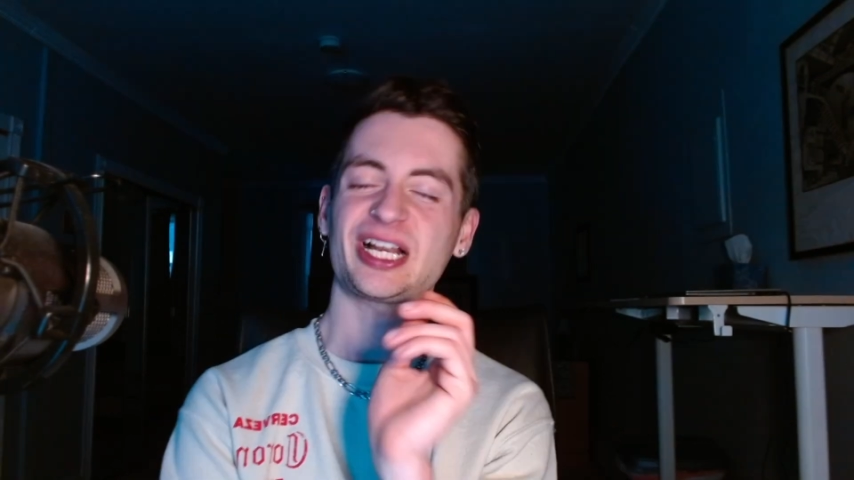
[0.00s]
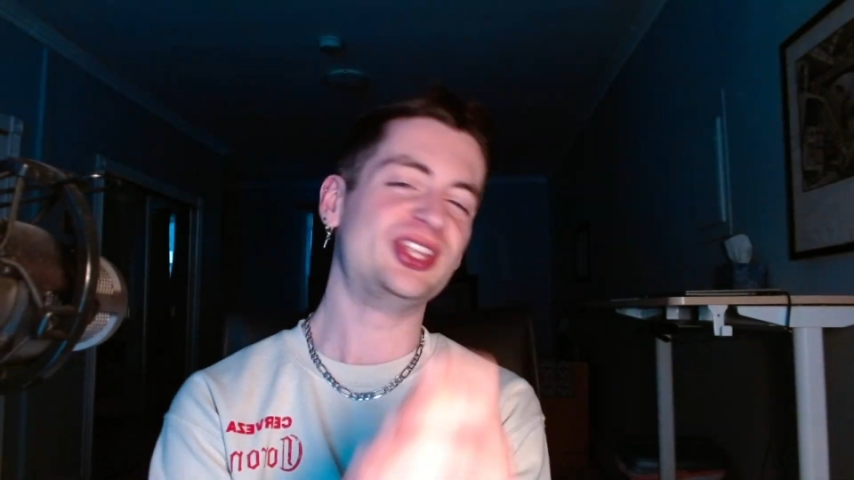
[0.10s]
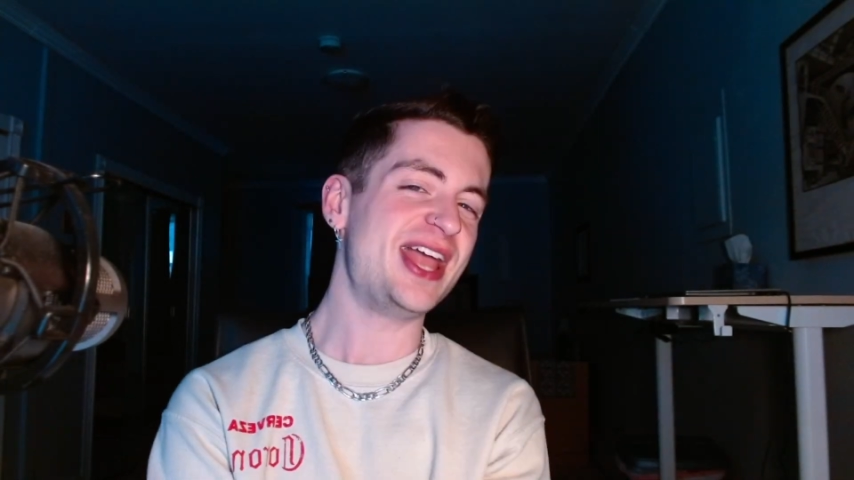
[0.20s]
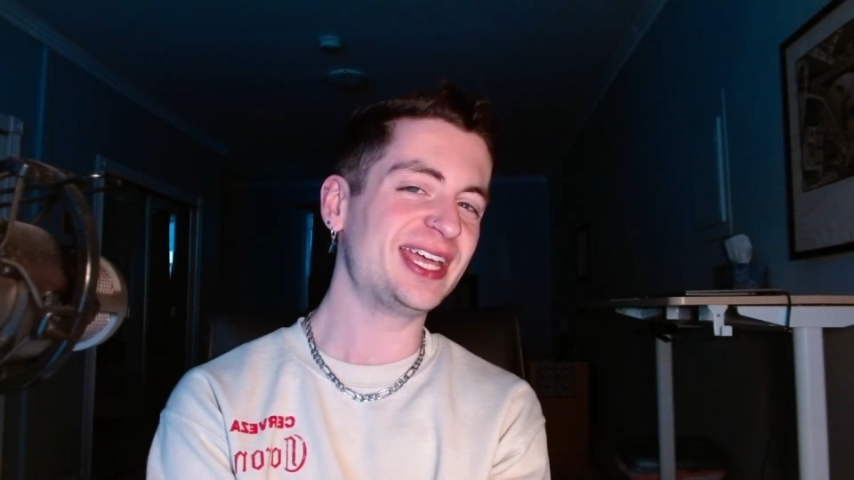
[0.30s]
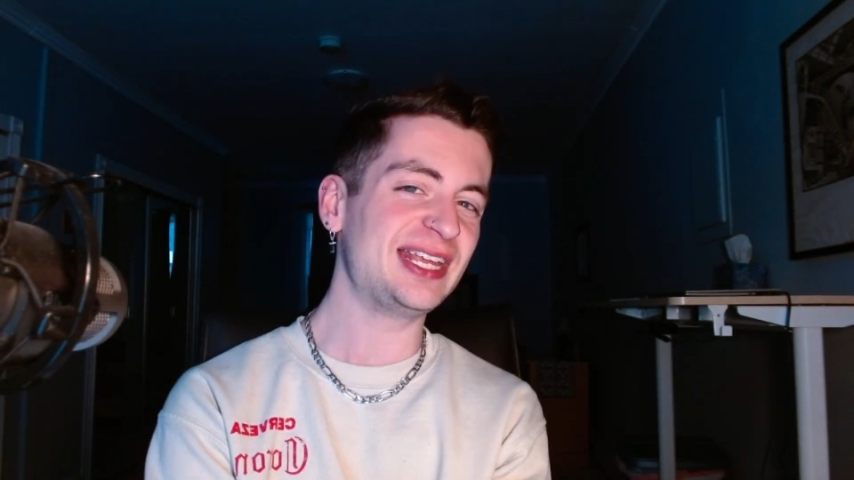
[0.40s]
The
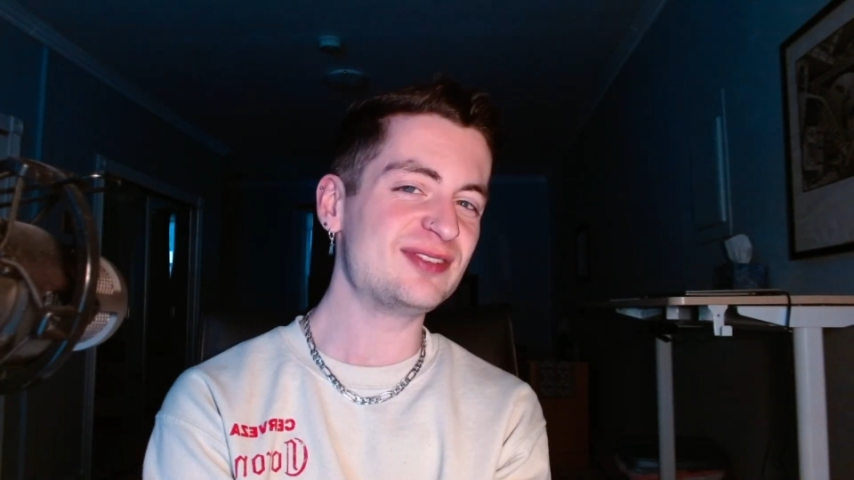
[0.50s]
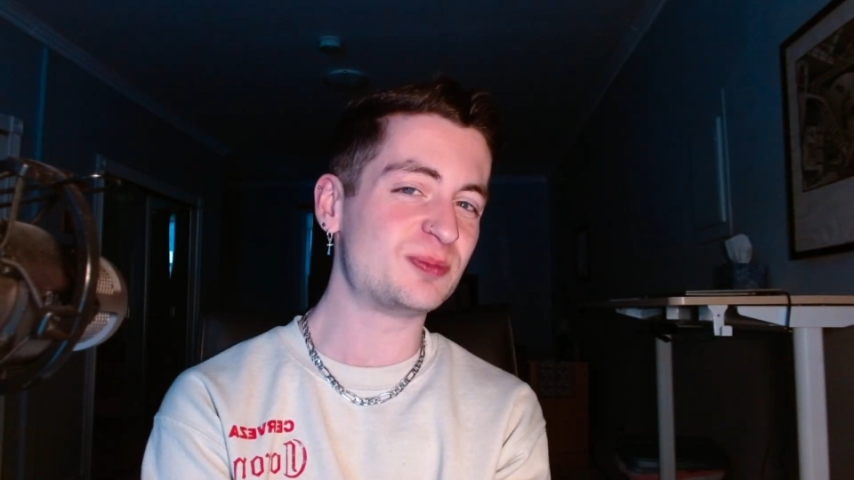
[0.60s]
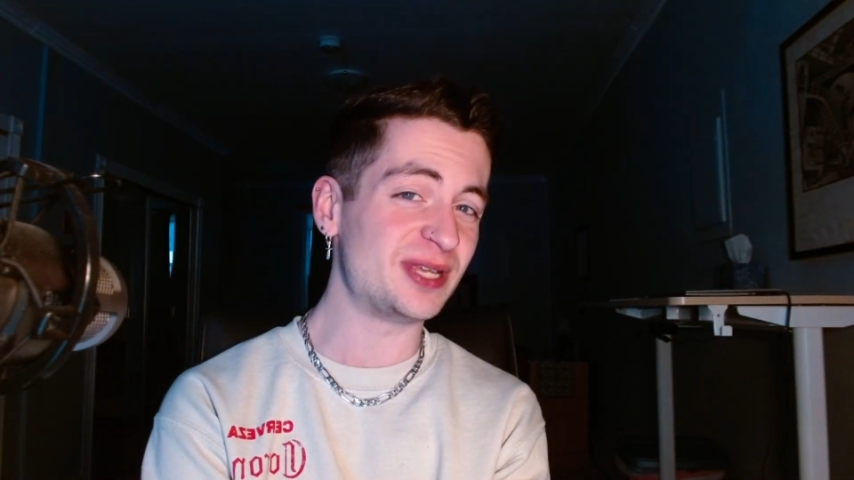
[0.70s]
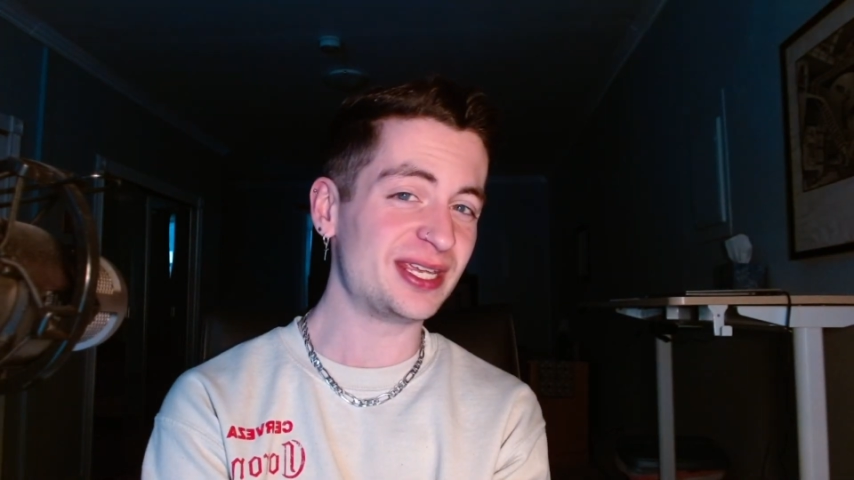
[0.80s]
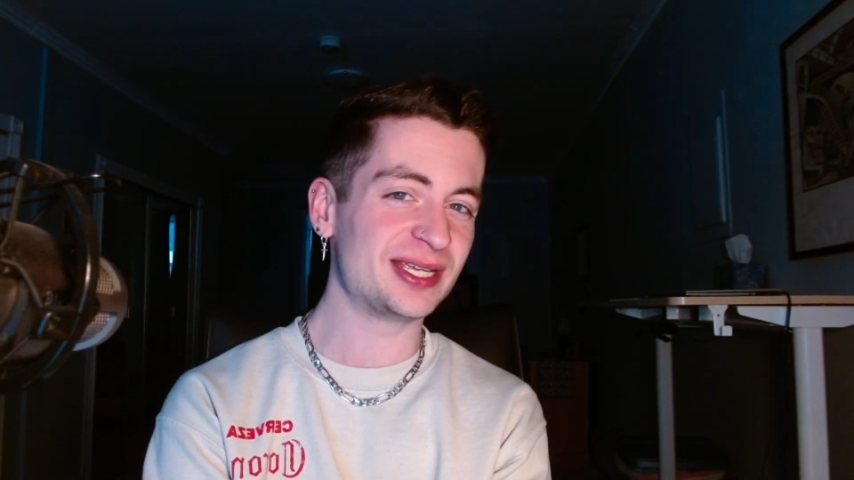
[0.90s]
negatives
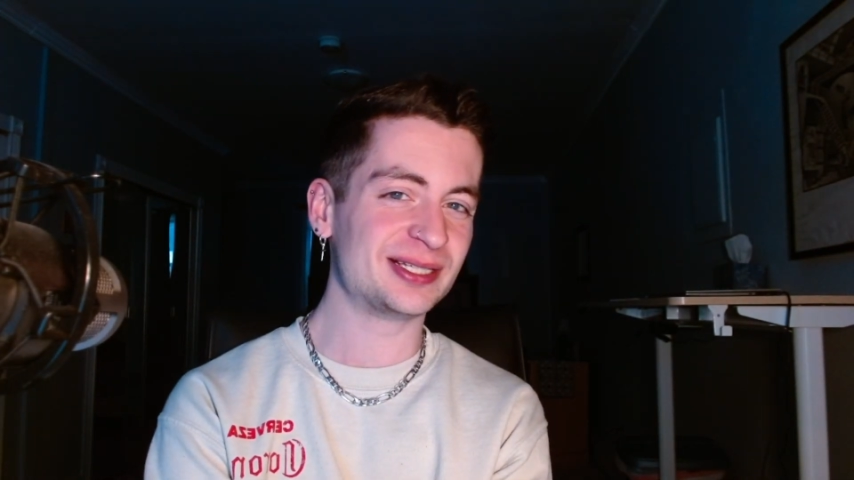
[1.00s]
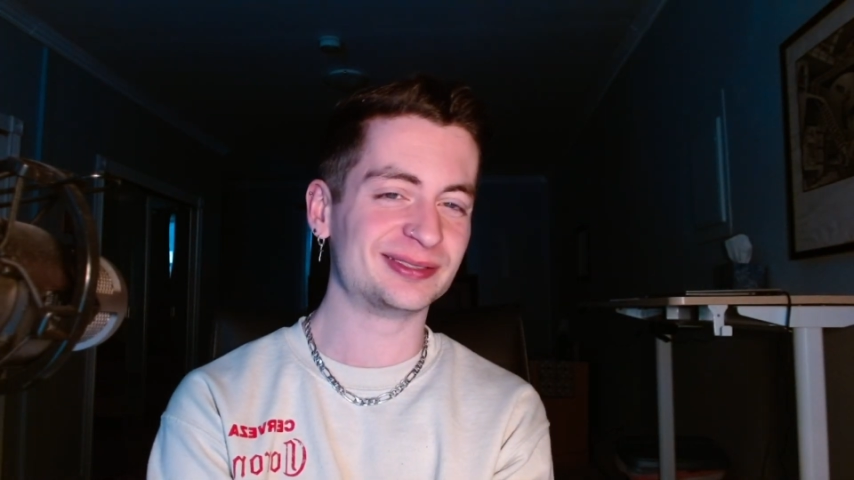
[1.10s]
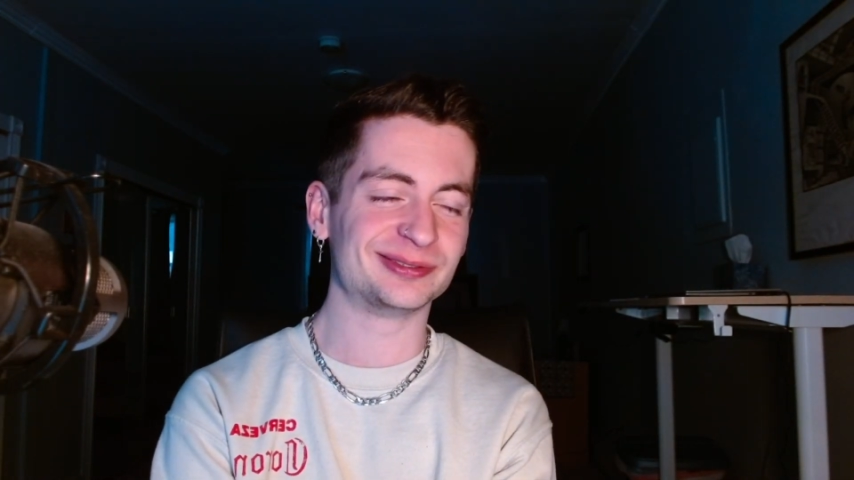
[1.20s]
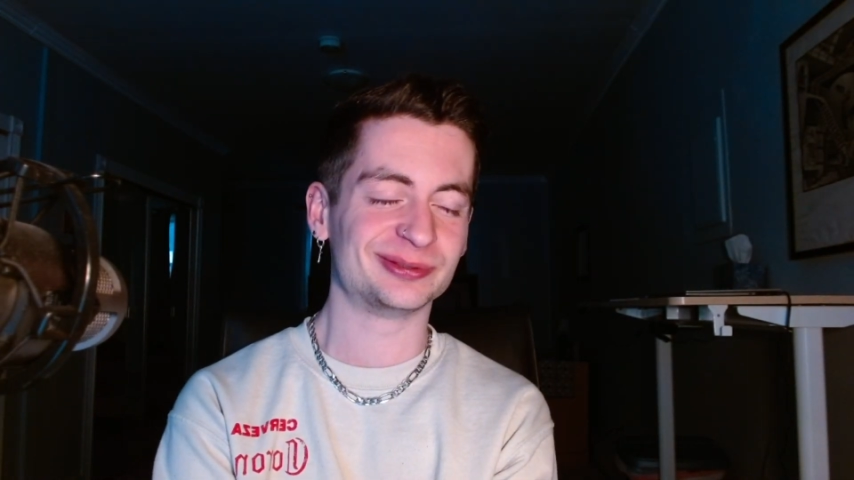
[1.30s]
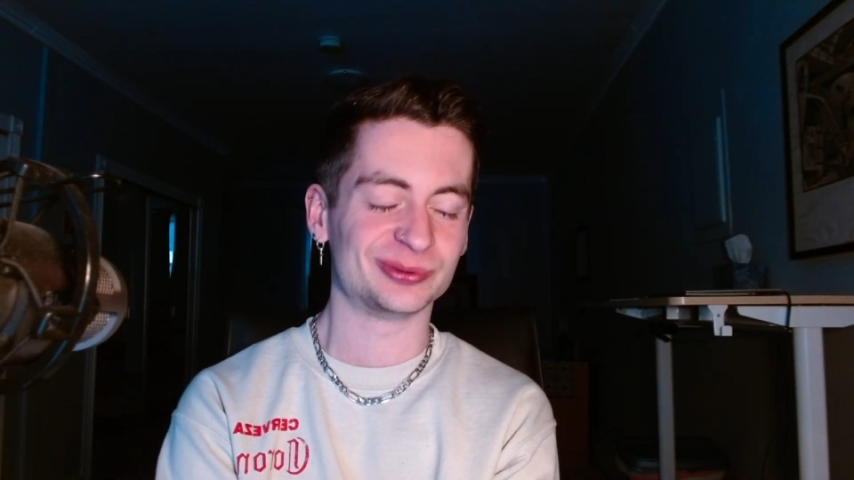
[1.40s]
being
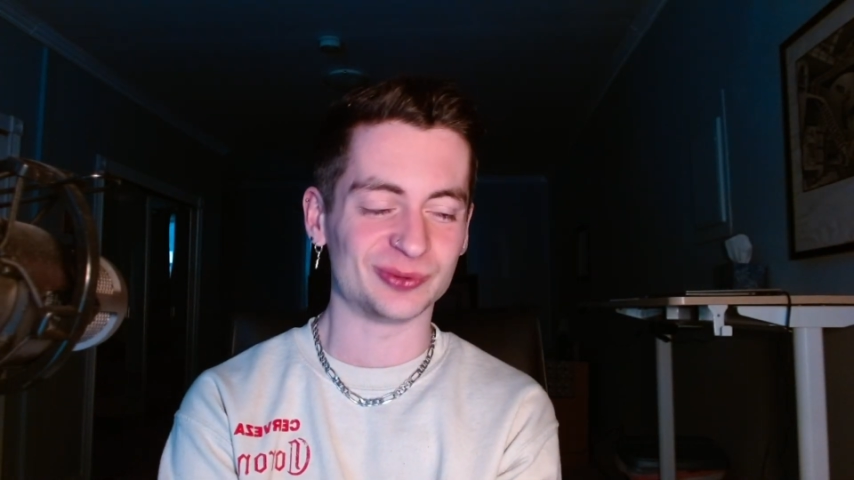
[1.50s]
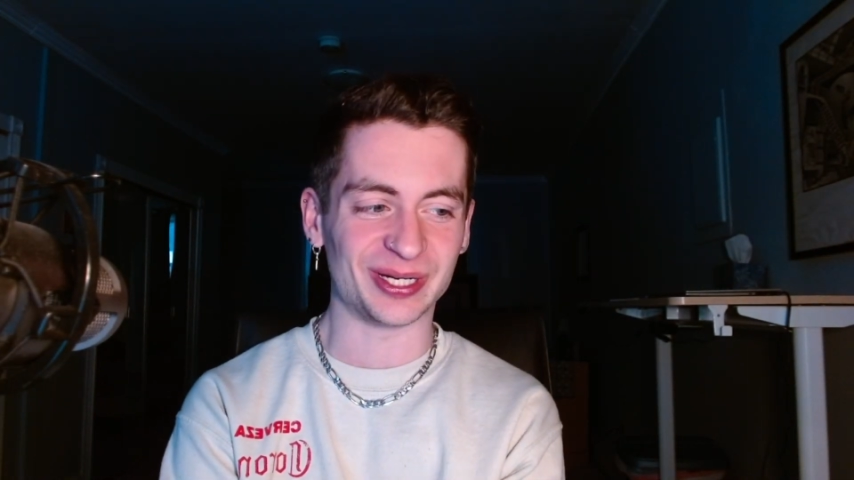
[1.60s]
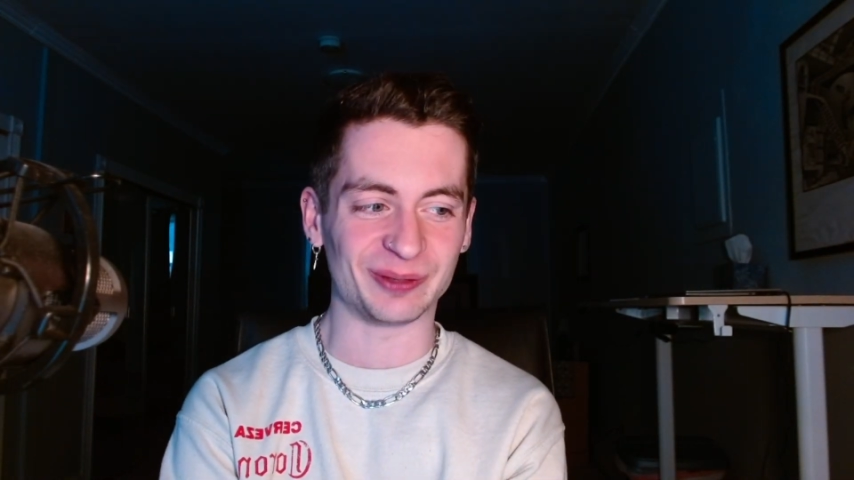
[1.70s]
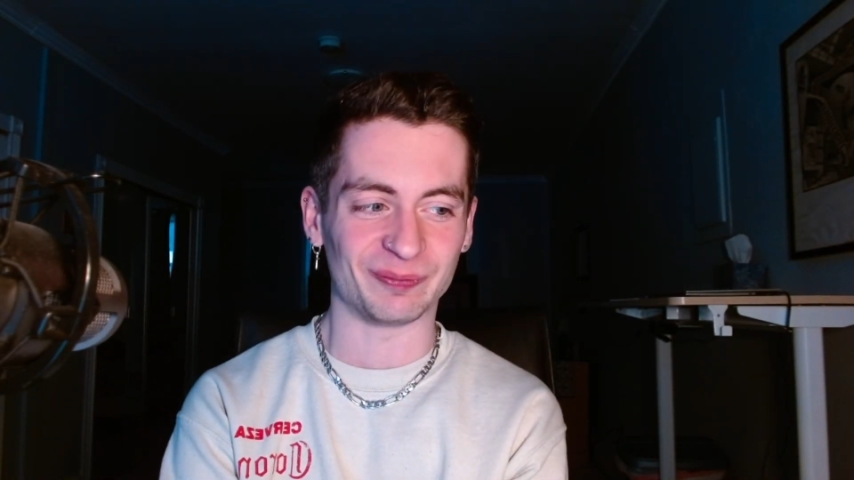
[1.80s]
well,